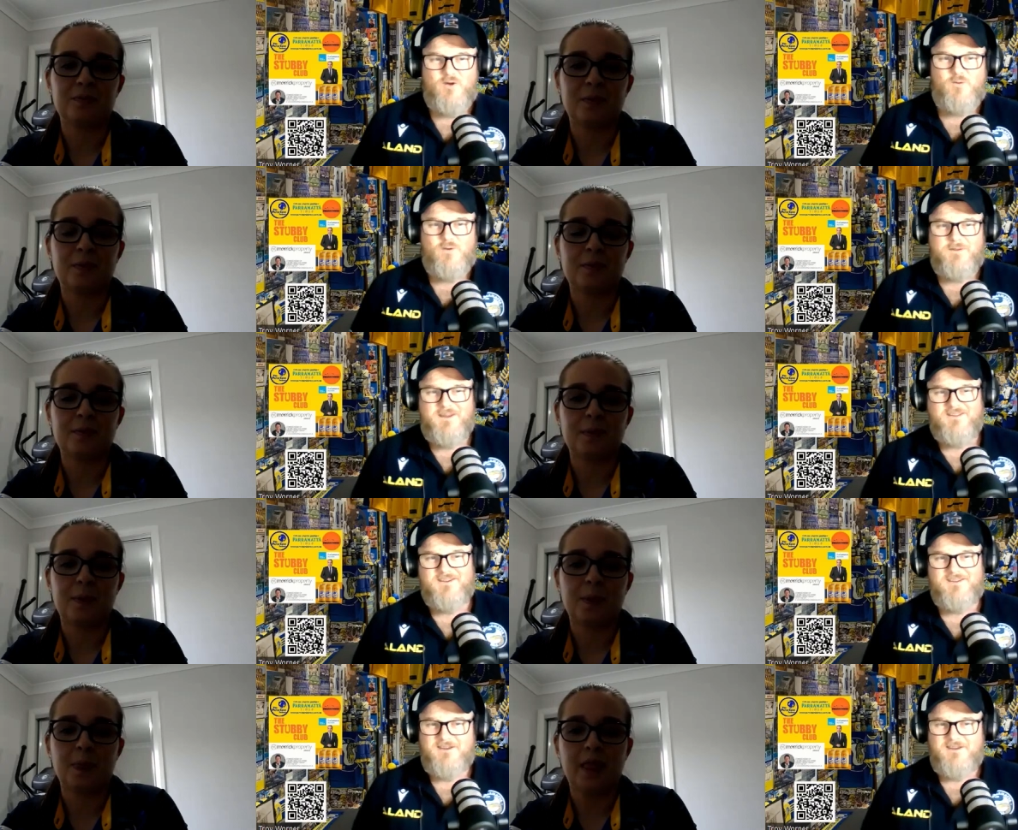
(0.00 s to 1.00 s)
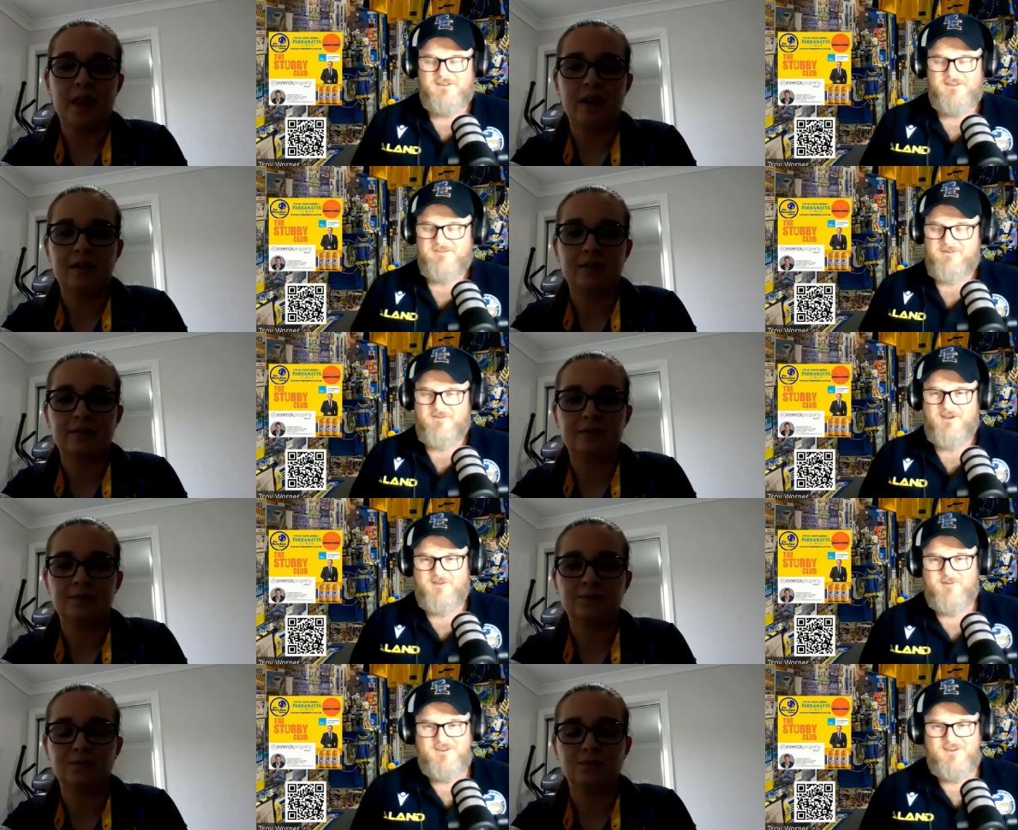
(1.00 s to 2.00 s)
Speaker 1: What about these days? Do you have a
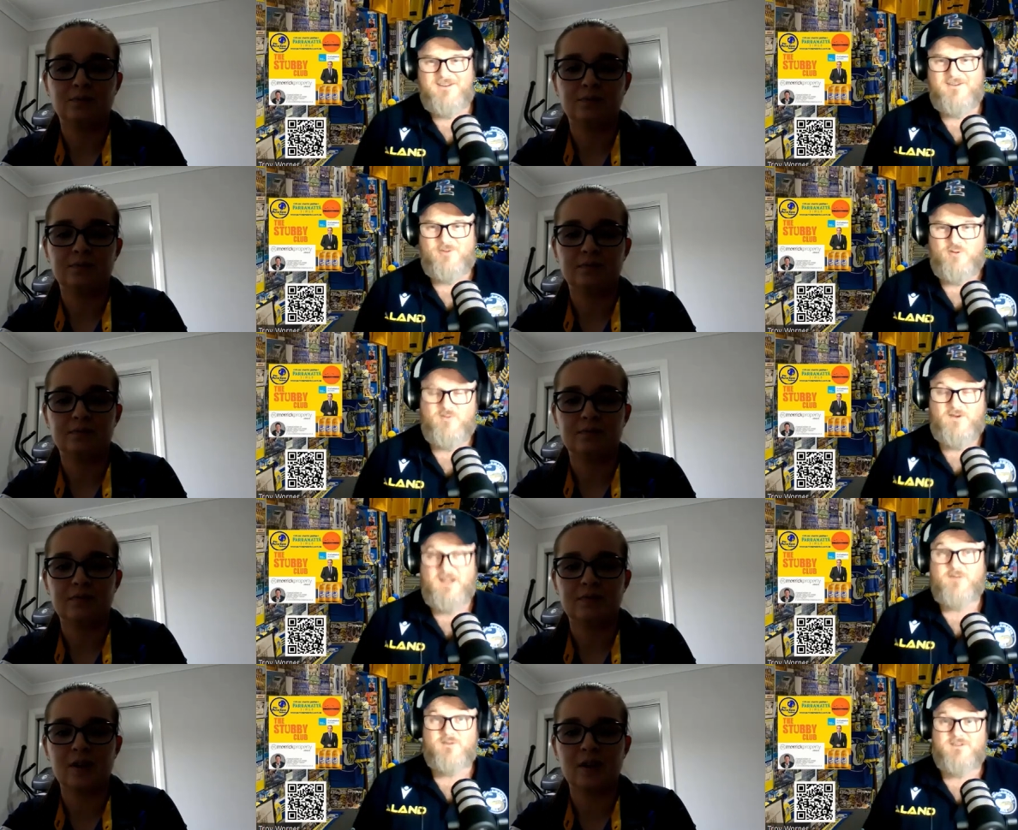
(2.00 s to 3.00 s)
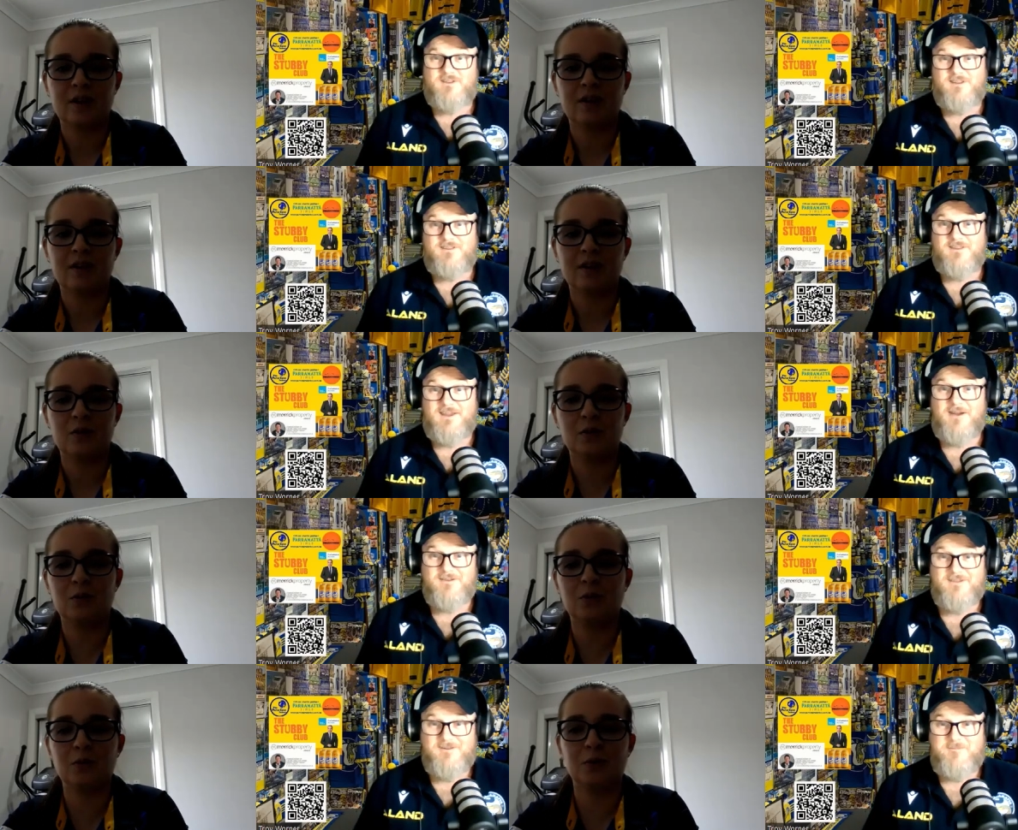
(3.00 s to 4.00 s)
favourite or favourites in the
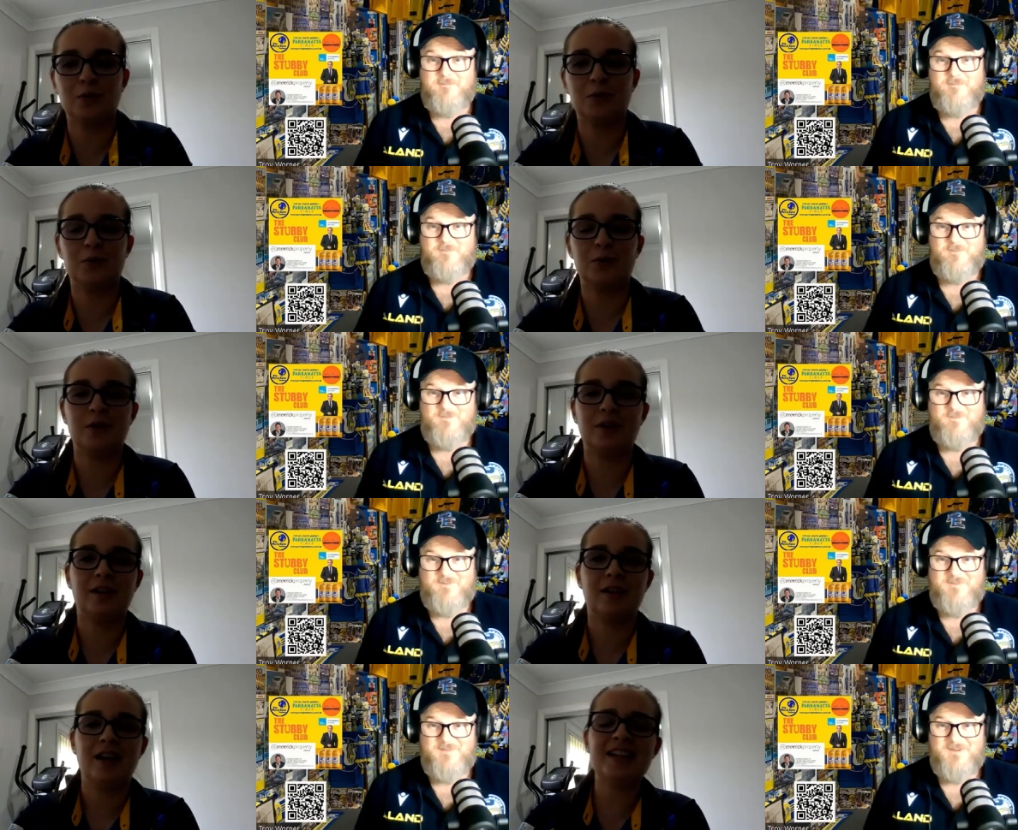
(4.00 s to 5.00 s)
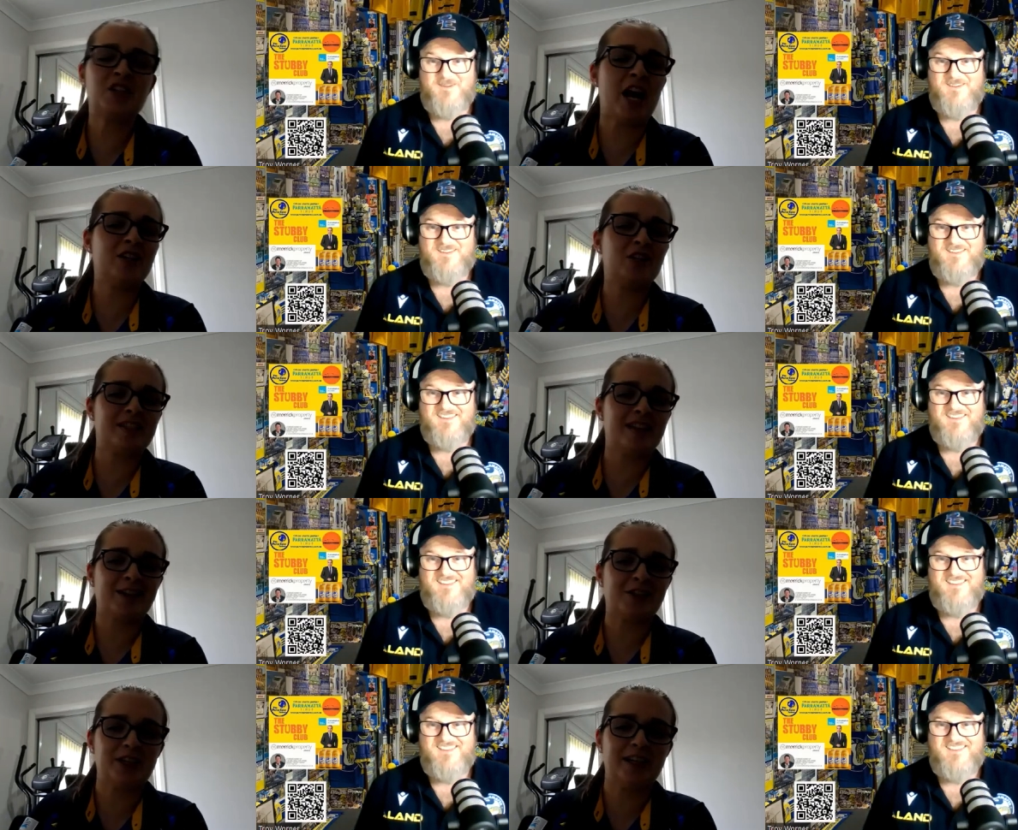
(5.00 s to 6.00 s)
current Ooh,
Speaker 2: team? It changes
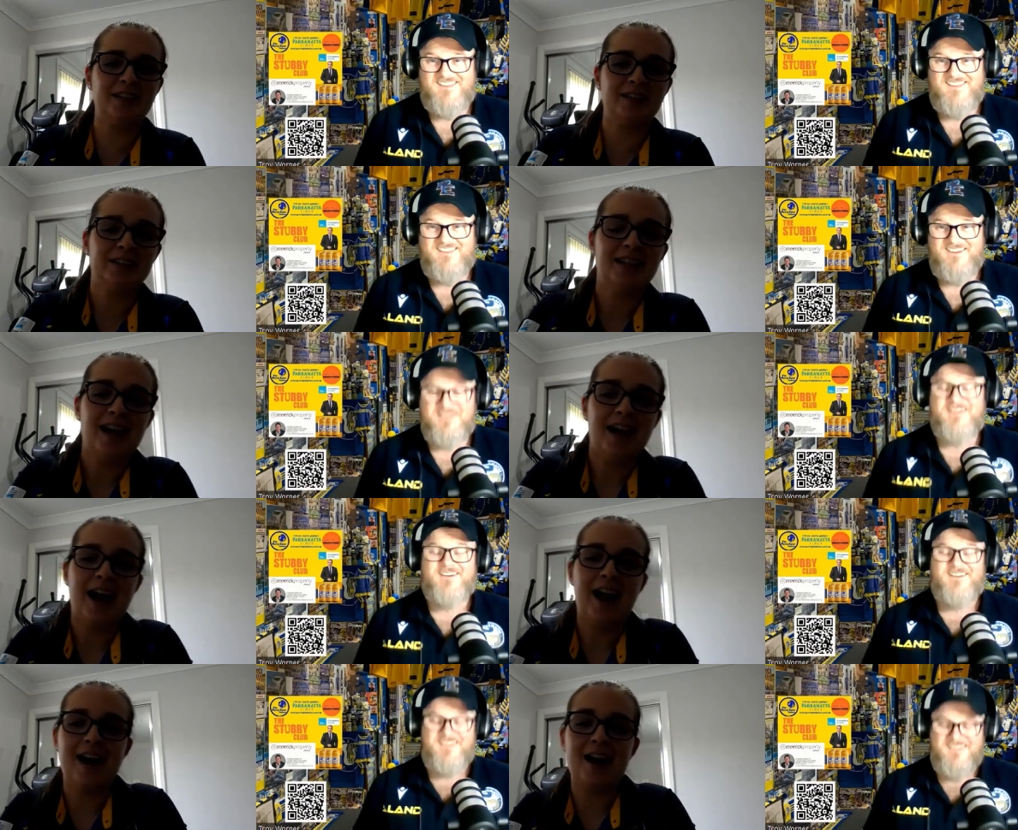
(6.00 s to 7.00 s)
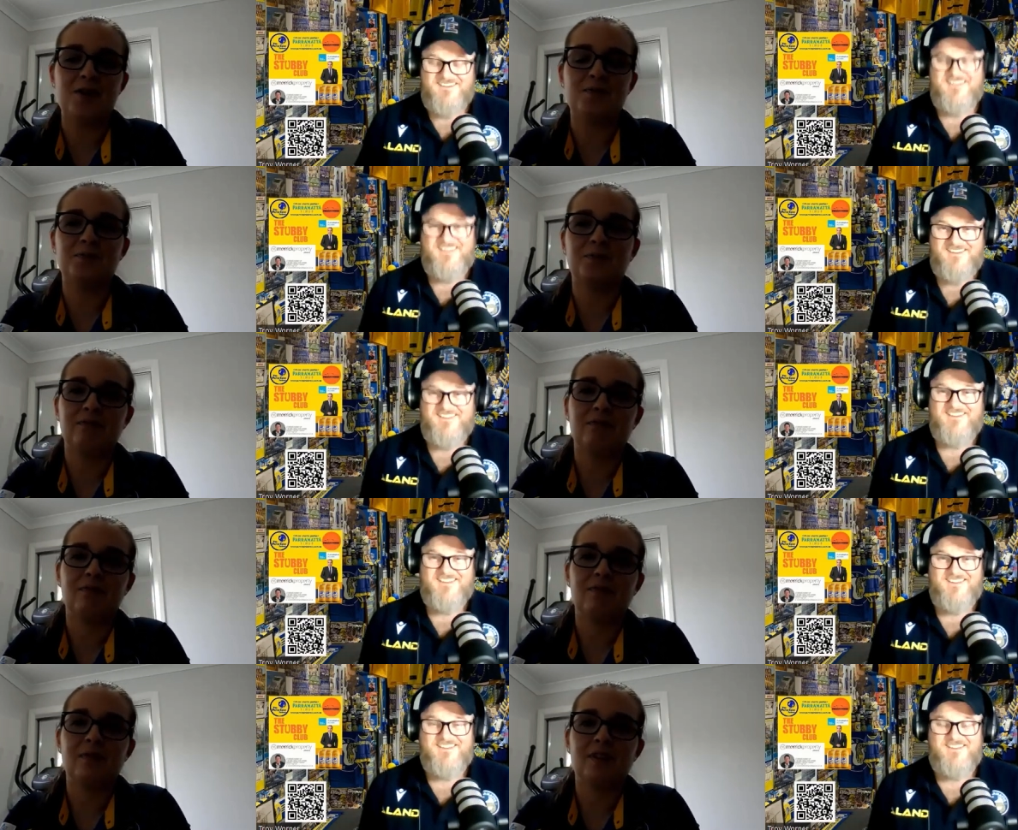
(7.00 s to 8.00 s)
actually. Okay. Um, yeah.
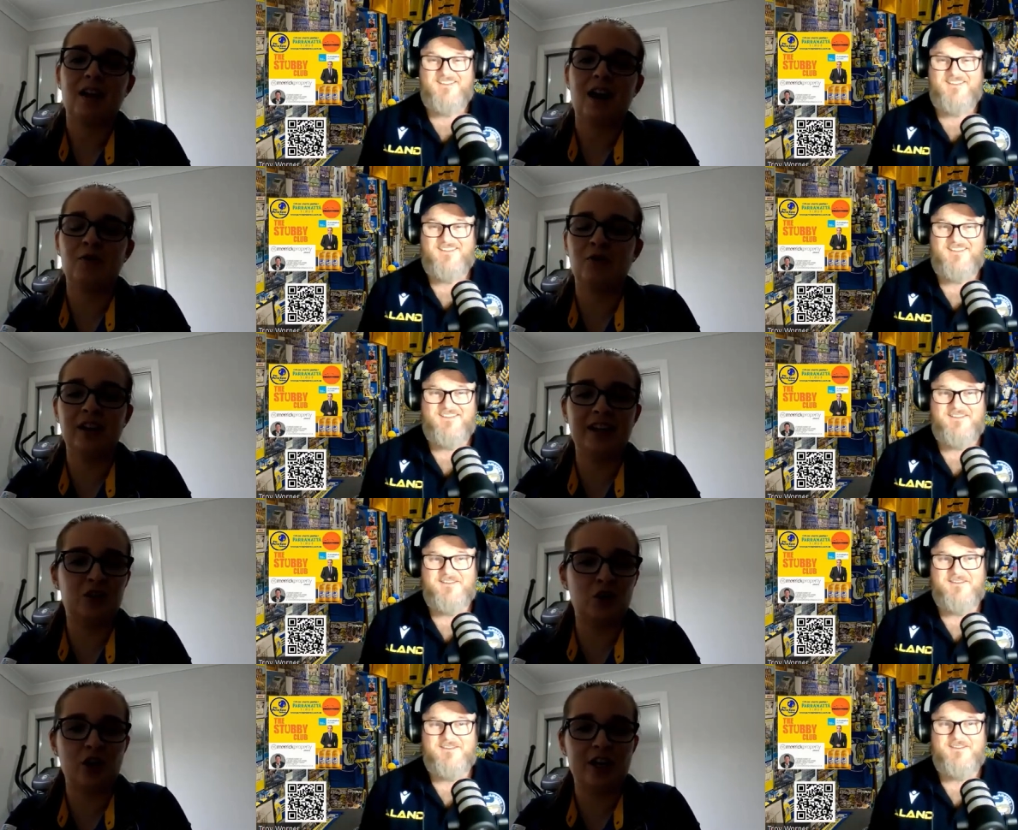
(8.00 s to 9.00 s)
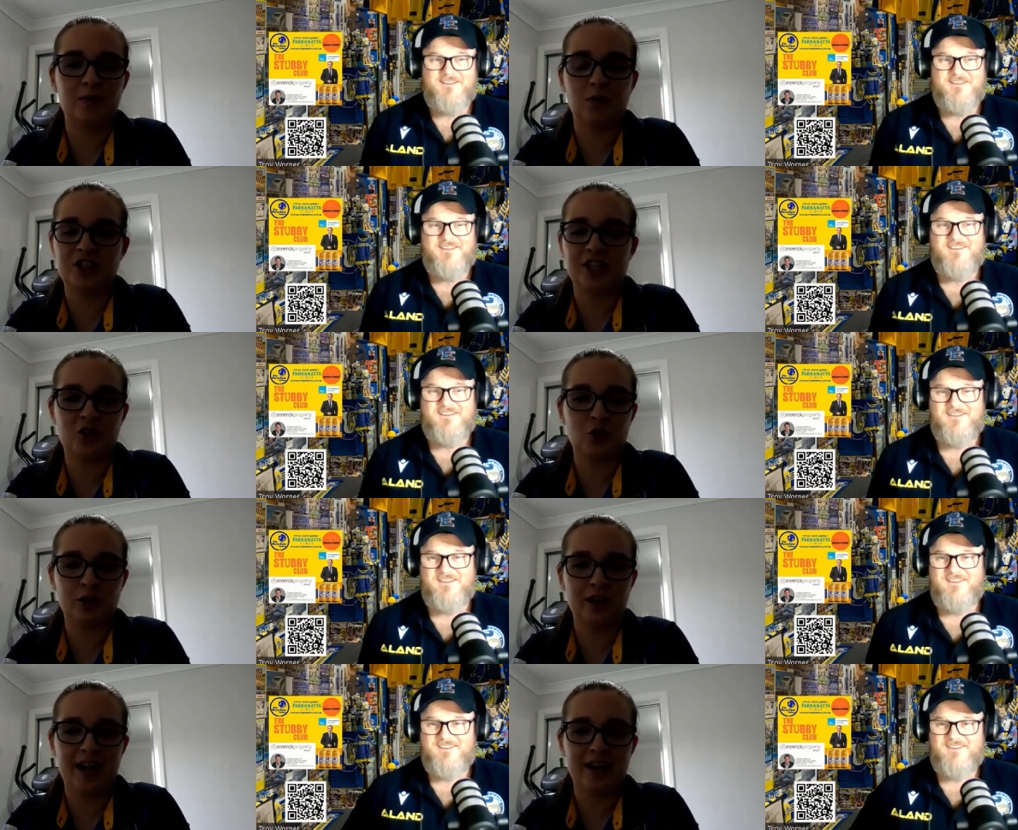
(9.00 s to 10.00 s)
I really enjoyed watching
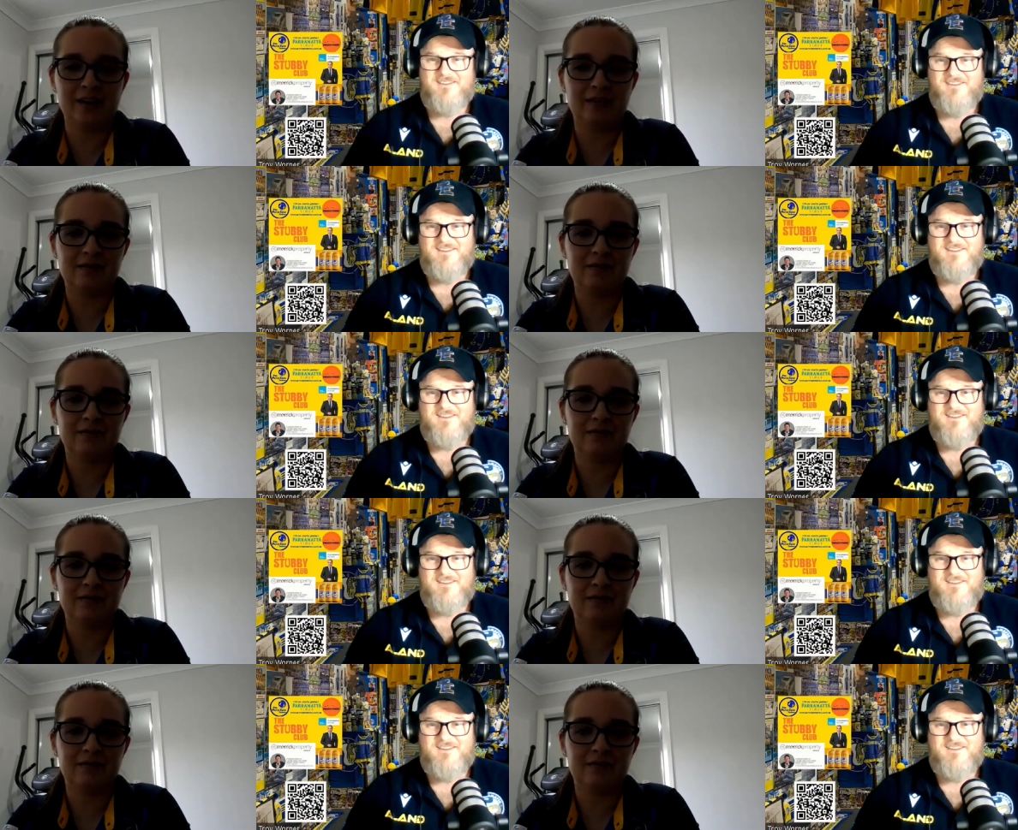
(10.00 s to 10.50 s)
Shaun Lane